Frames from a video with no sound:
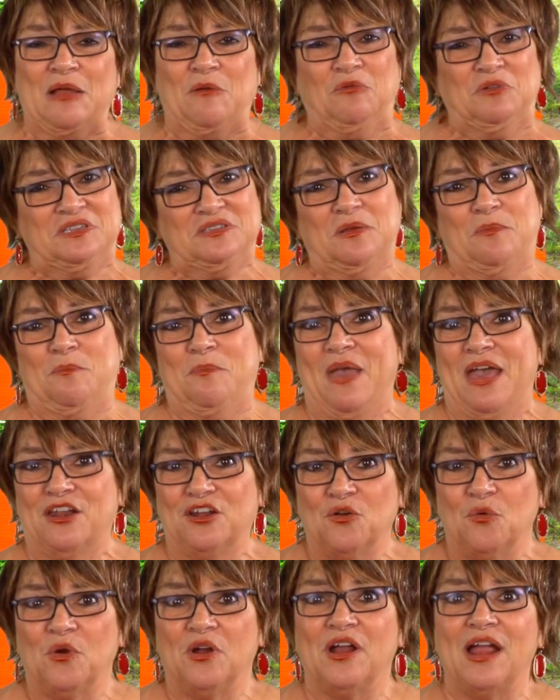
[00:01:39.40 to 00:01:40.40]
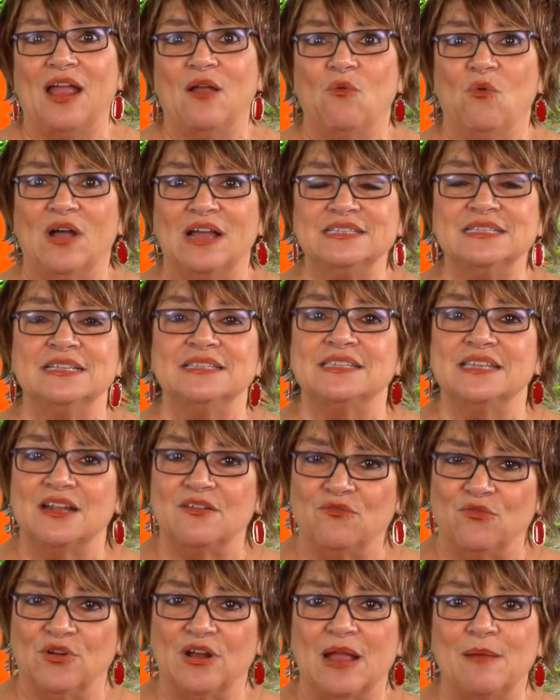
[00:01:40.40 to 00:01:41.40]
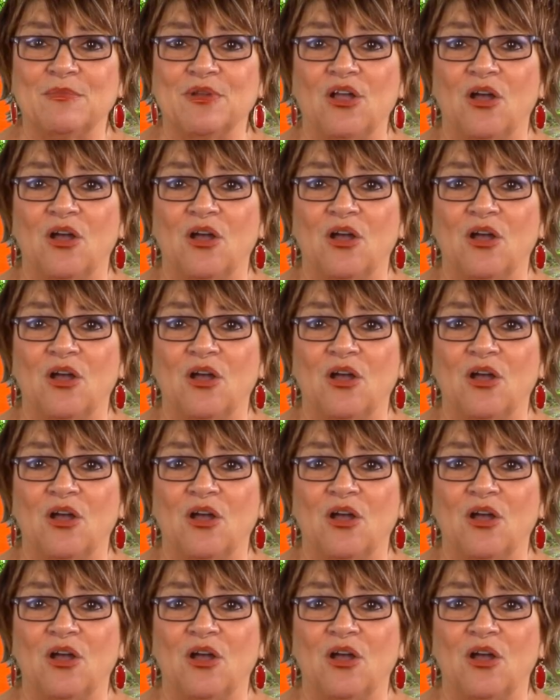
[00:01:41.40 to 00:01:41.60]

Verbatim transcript: Was it better where I was instead of where I'm